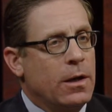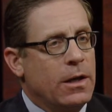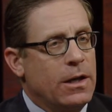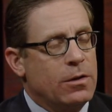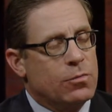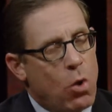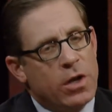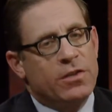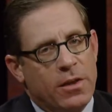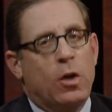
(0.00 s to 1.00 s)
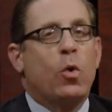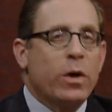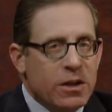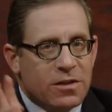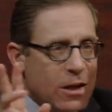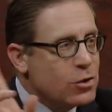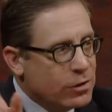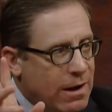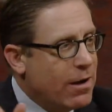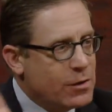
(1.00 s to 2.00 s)
it's wrong to say the
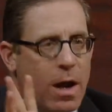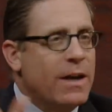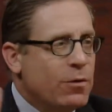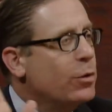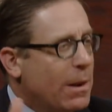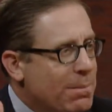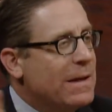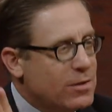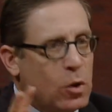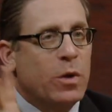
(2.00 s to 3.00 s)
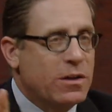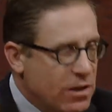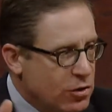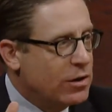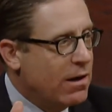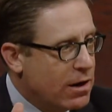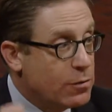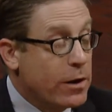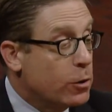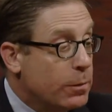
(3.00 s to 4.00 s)
quintessential character. I don't even know what that means, the quintessential
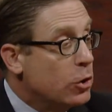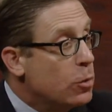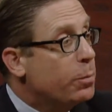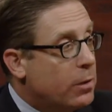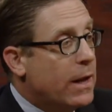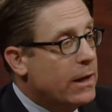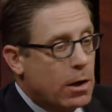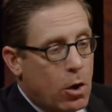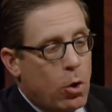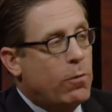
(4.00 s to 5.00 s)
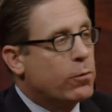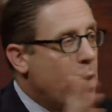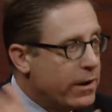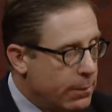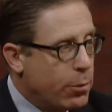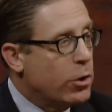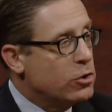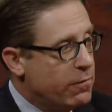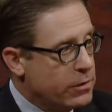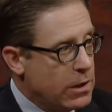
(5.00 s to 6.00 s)
character actor. But you play a whole variety of
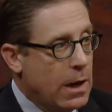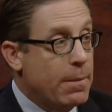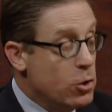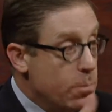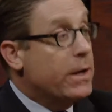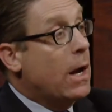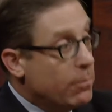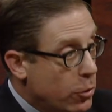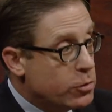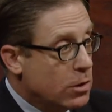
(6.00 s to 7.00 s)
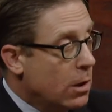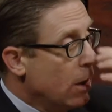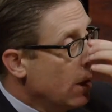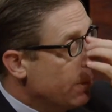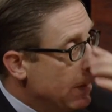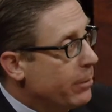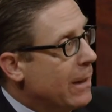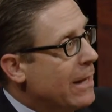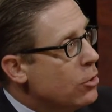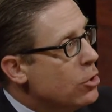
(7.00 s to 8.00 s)
parts over time, and you become those
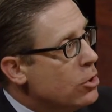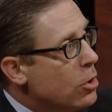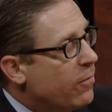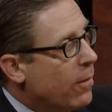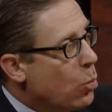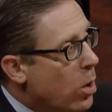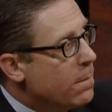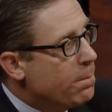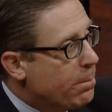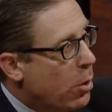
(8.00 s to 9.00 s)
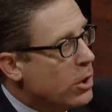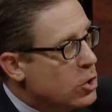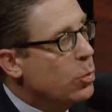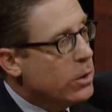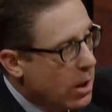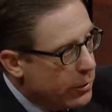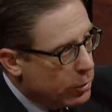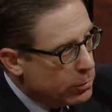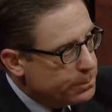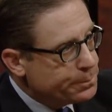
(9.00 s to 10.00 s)
people. And from one part to
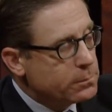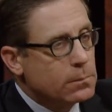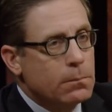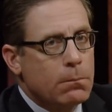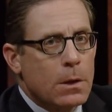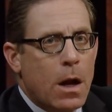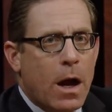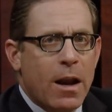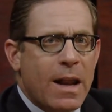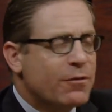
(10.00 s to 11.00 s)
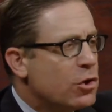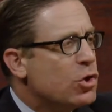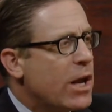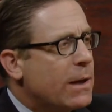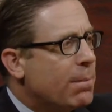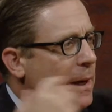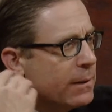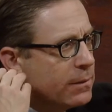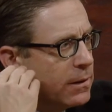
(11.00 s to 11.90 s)
another, I don't have to shake my